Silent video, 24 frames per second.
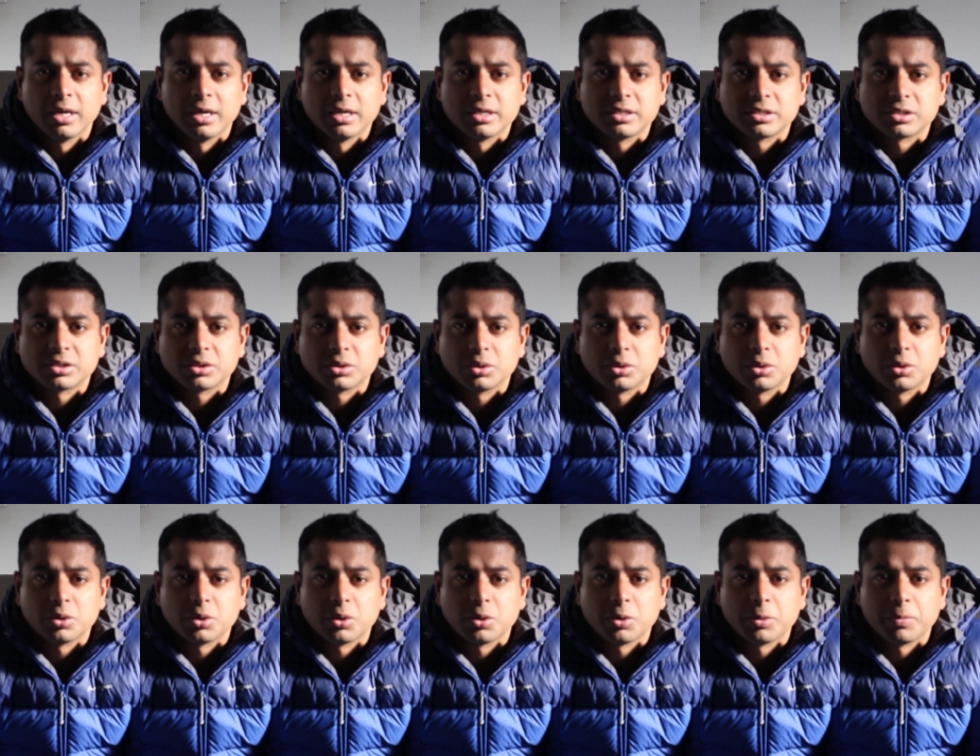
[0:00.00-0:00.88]

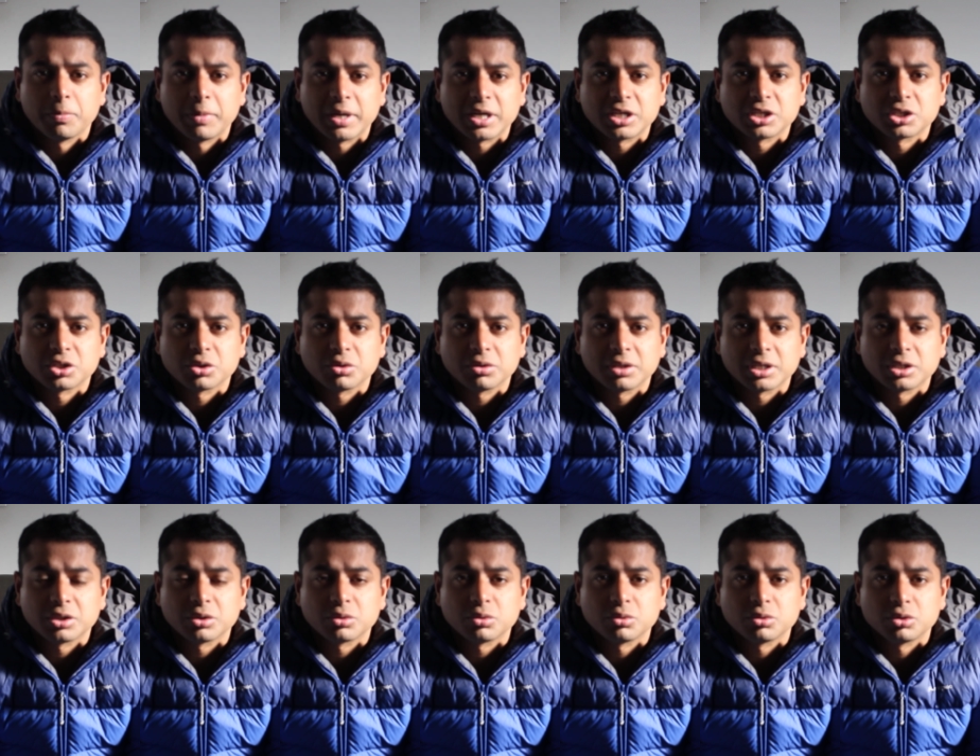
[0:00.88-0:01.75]
So make sure
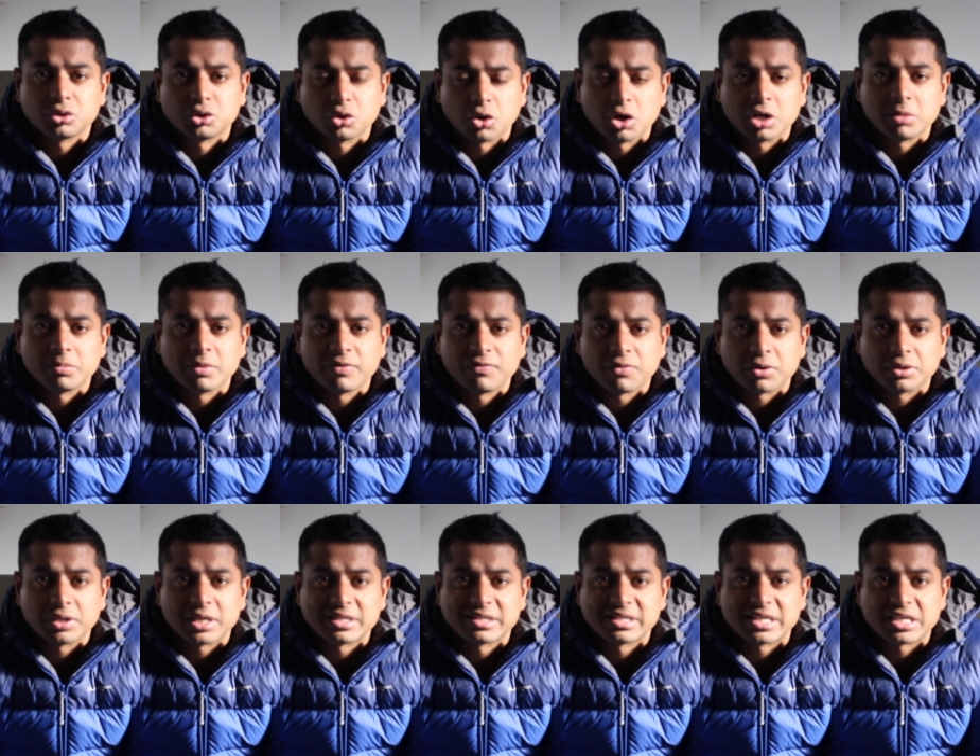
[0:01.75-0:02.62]
that you join me for
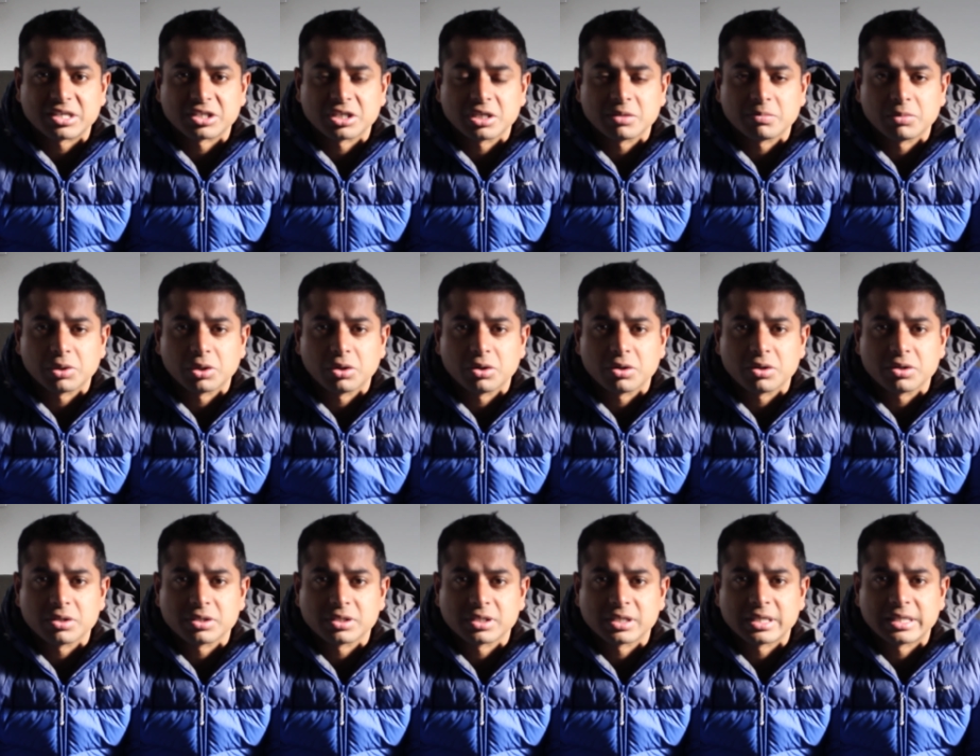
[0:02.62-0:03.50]
that session
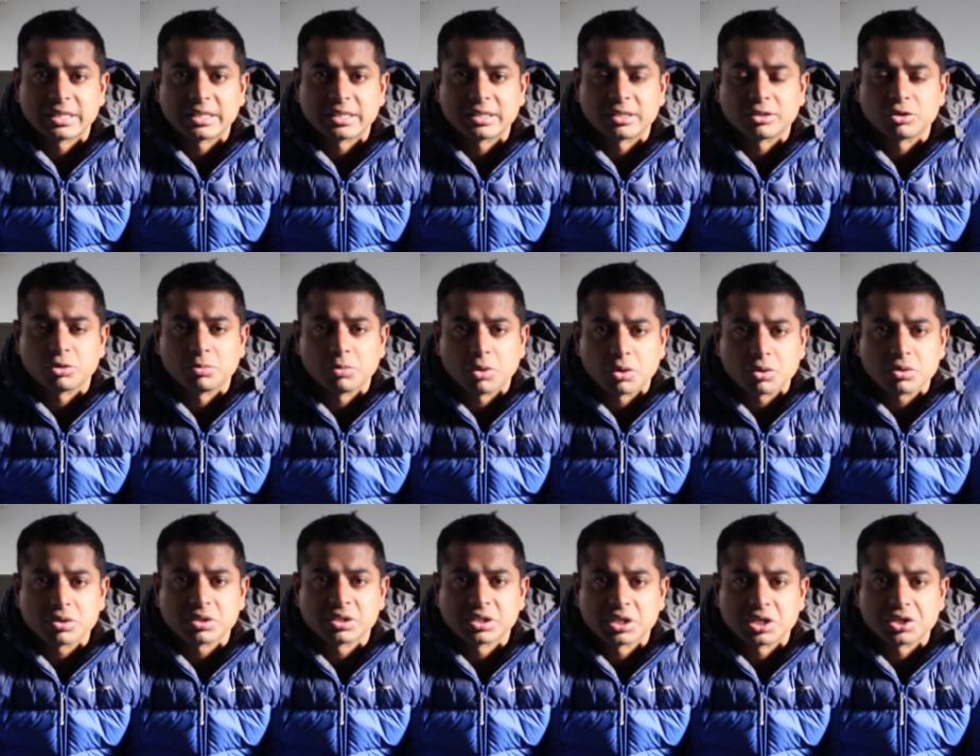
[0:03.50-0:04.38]
because in
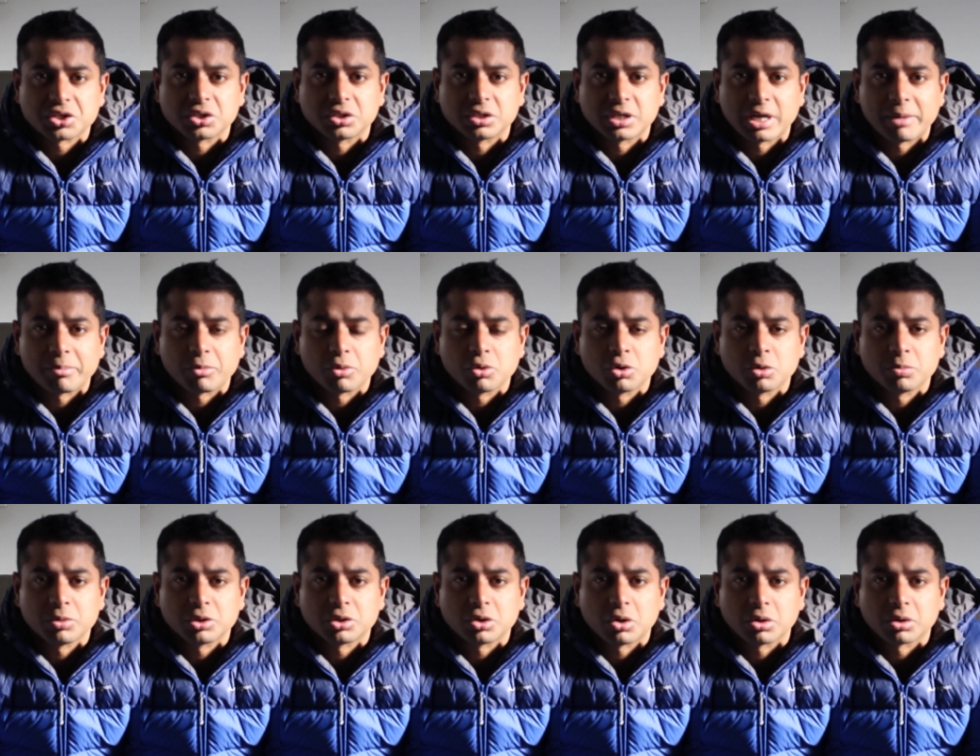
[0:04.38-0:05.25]
tomorrow's session I'm going to
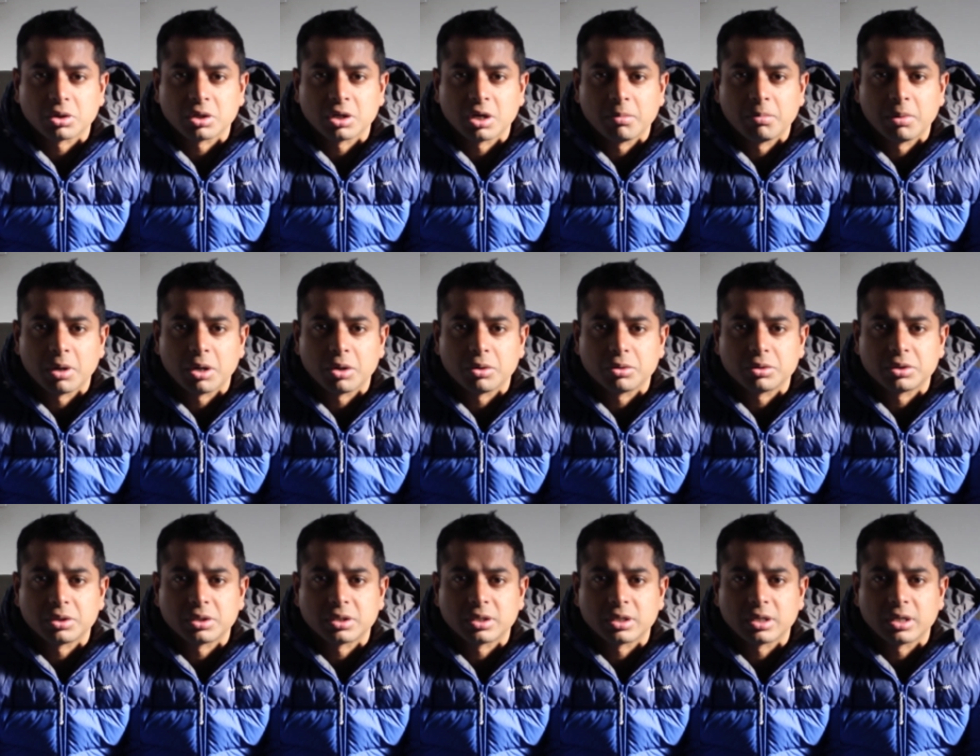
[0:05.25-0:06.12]
be talking
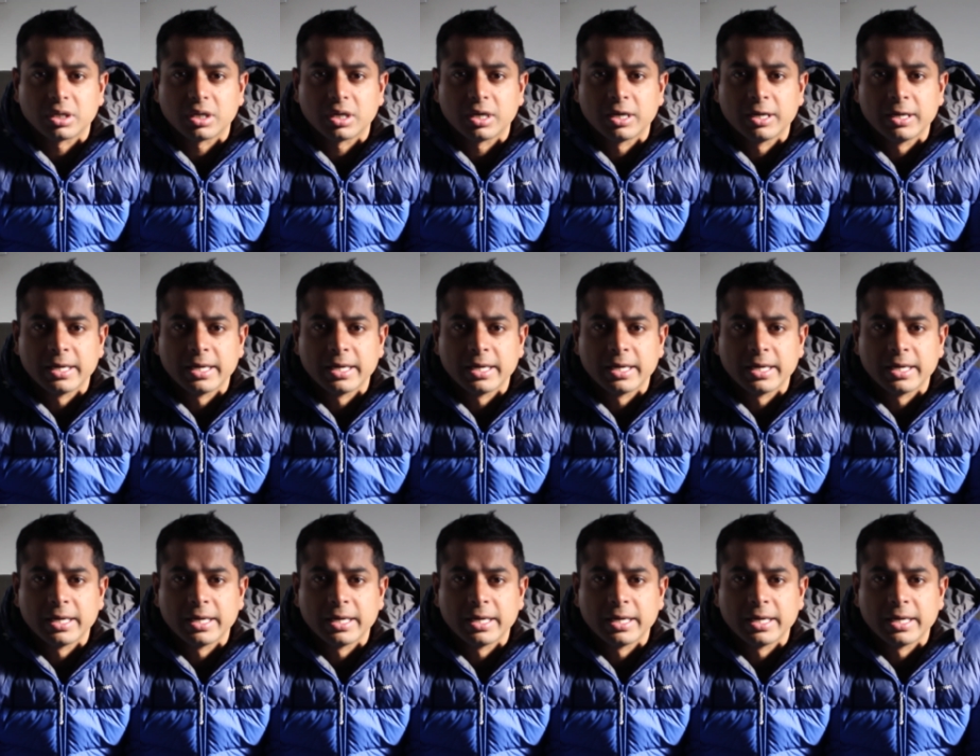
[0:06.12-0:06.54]
about uh,